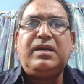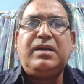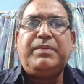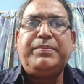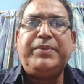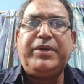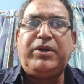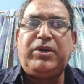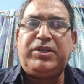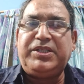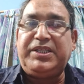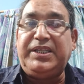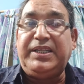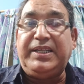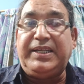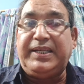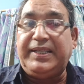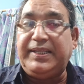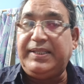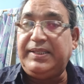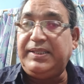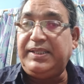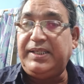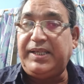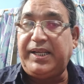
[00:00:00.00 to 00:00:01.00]
Because in
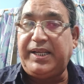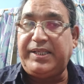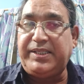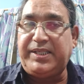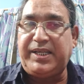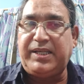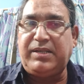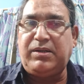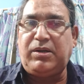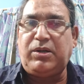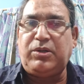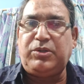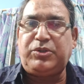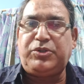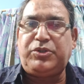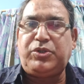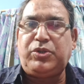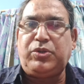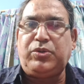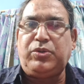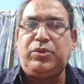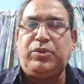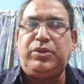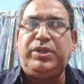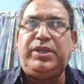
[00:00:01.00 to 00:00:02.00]
Hindi region
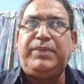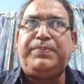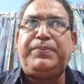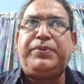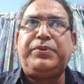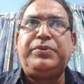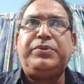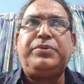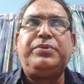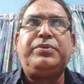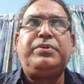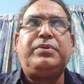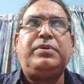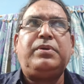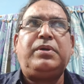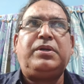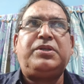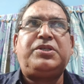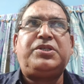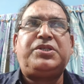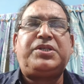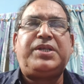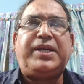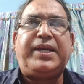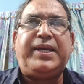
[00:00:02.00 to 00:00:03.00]
also, if you
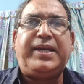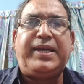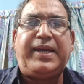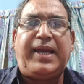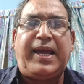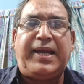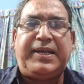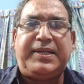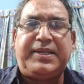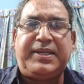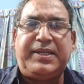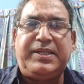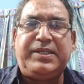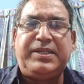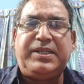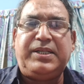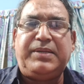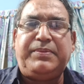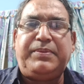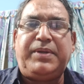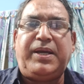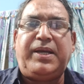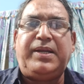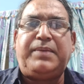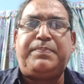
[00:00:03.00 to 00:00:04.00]
stay at
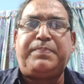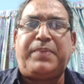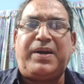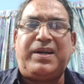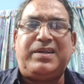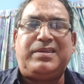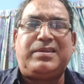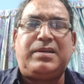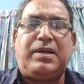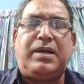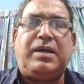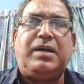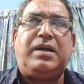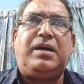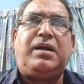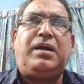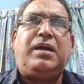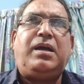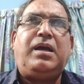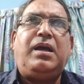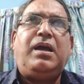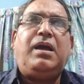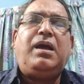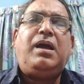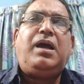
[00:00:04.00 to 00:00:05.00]
Hindi at Patna,
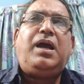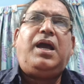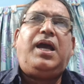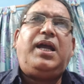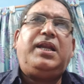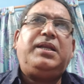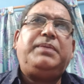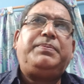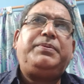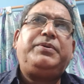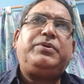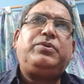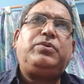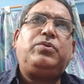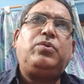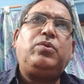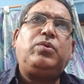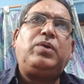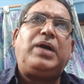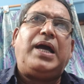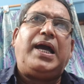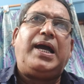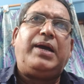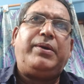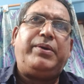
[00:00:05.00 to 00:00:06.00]
and if you
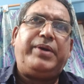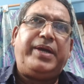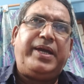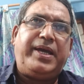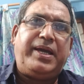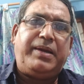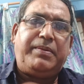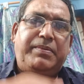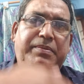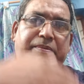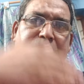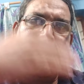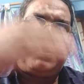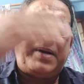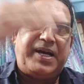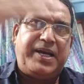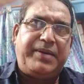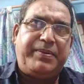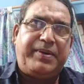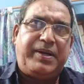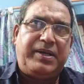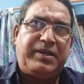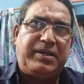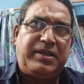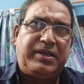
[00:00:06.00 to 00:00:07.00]
go away
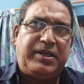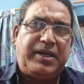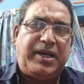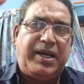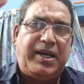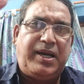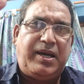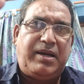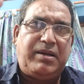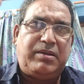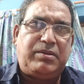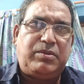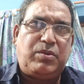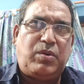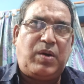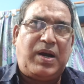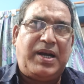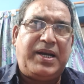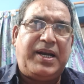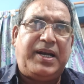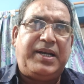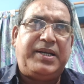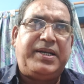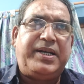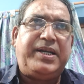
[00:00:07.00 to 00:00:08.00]

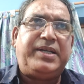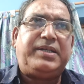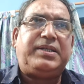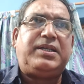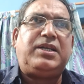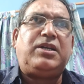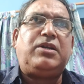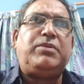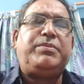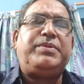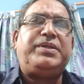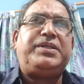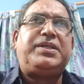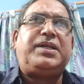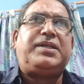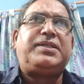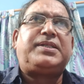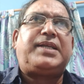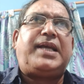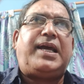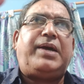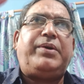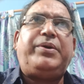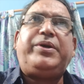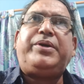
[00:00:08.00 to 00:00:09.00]
100 kilometers
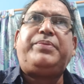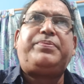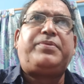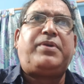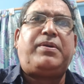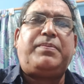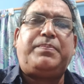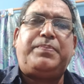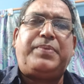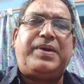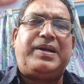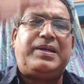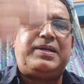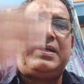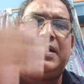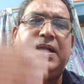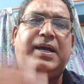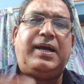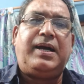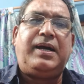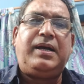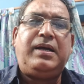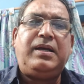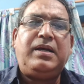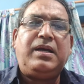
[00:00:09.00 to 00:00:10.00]
away from
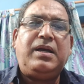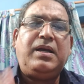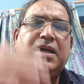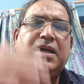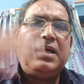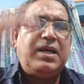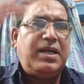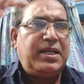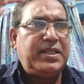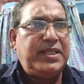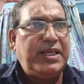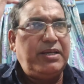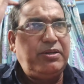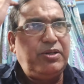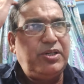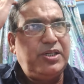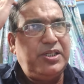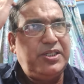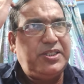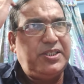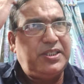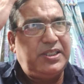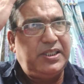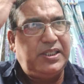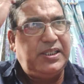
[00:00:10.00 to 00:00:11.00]
Patna, there will
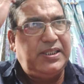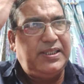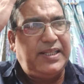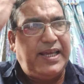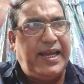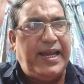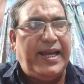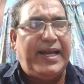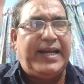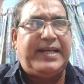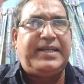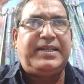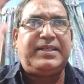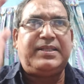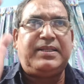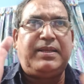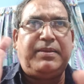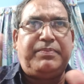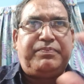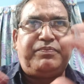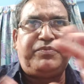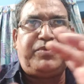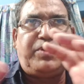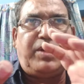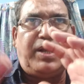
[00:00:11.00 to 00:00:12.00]
see that
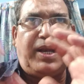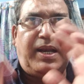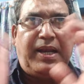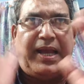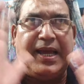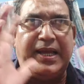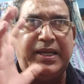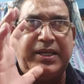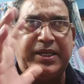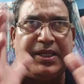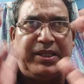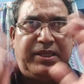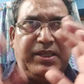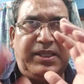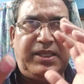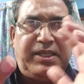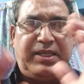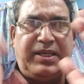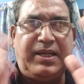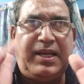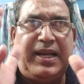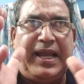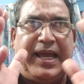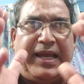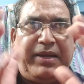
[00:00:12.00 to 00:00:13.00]
the
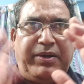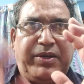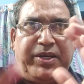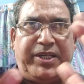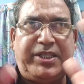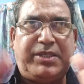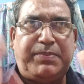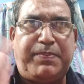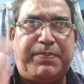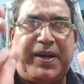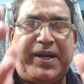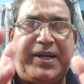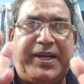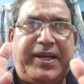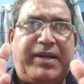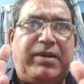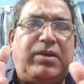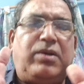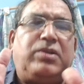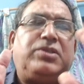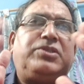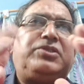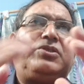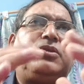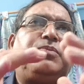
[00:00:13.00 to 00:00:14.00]
Hindi language pattern
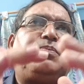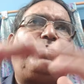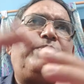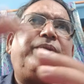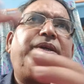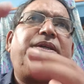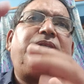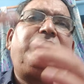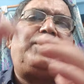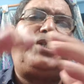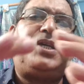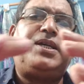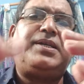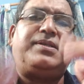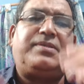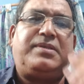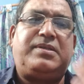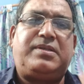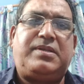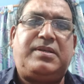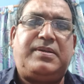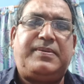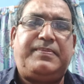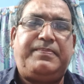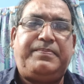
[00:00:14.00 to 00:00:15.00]
also being
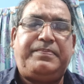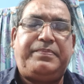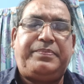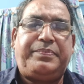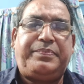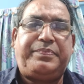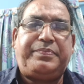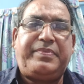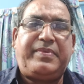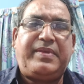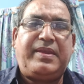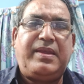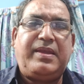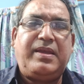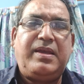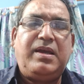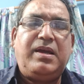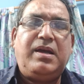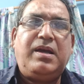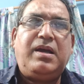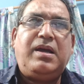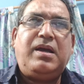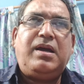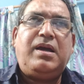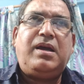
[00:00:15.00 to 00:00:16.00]
changed.
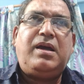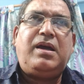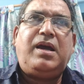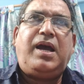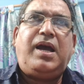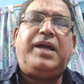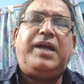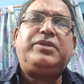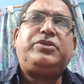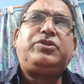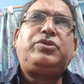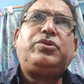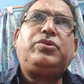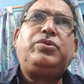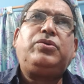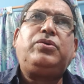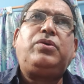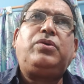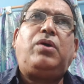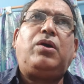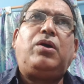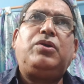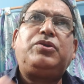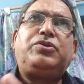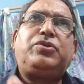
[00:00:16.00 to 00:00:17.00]
And
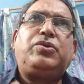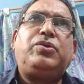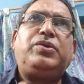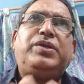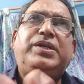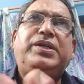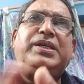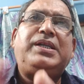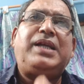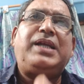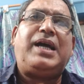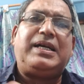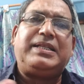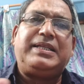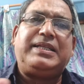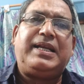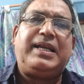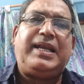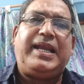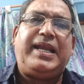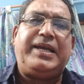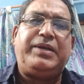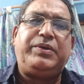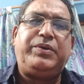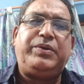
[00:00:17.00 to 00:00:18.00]
so also in other
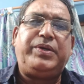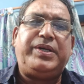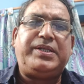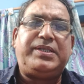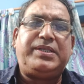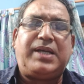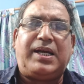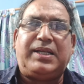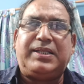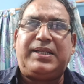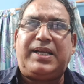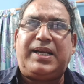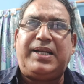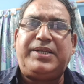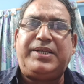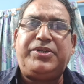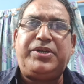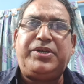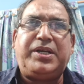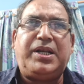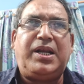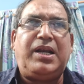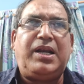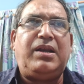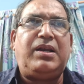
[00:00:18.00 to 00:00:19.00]
language, other
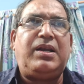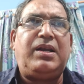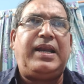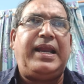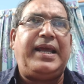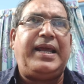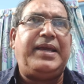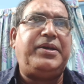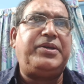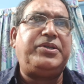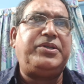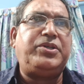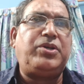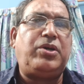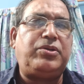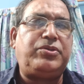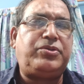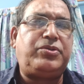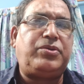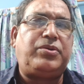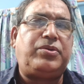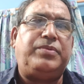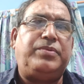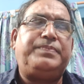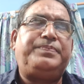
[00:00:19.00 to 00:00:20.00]
regional language
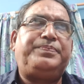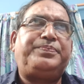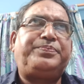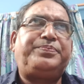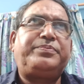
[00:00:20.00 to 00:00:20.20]
also.